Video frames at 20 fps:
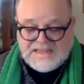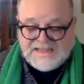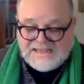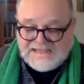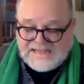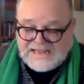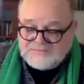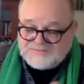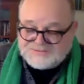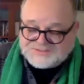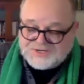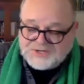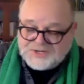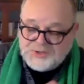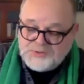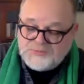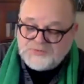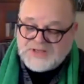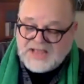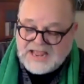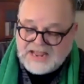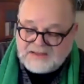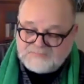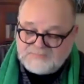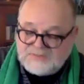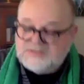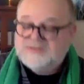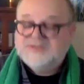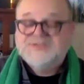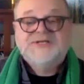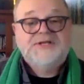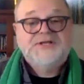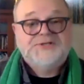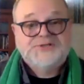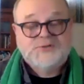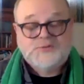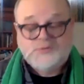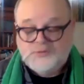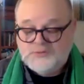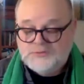Here is a new game, said
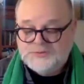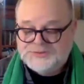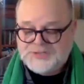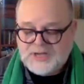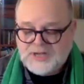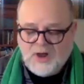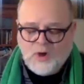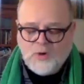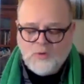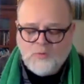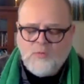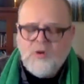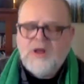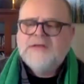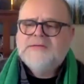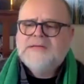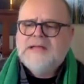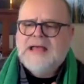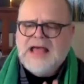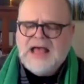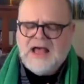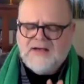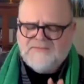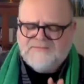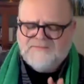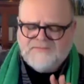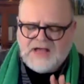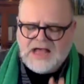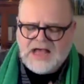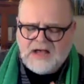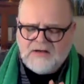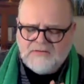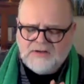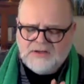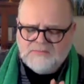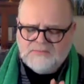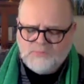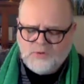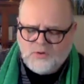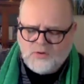Scrooge. A 1/2
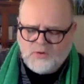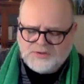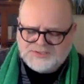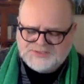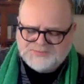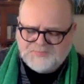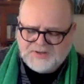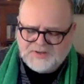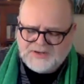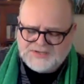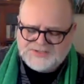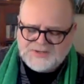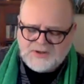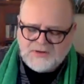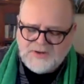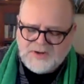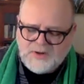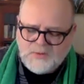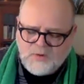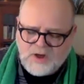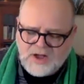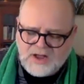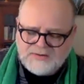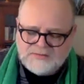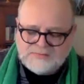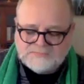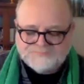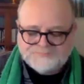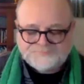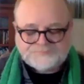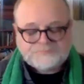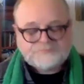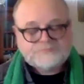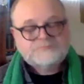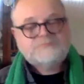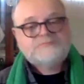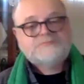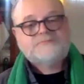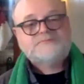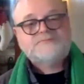hour more, Spirit, only one.
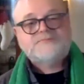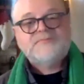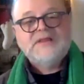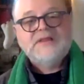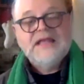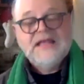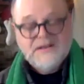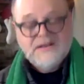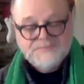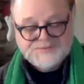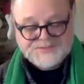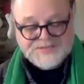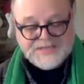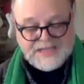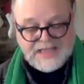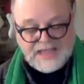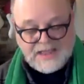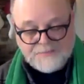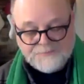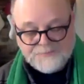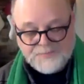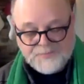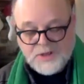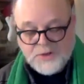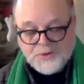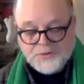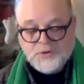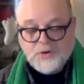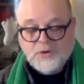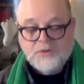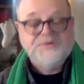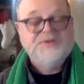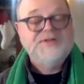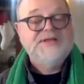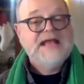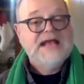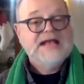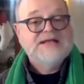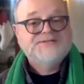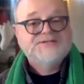It was a game called
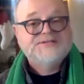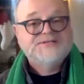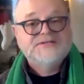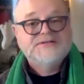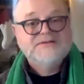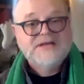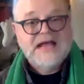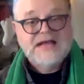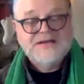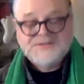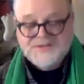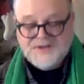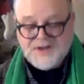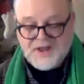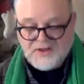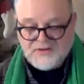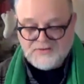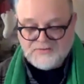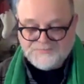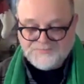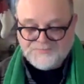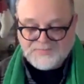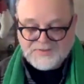Yes and No,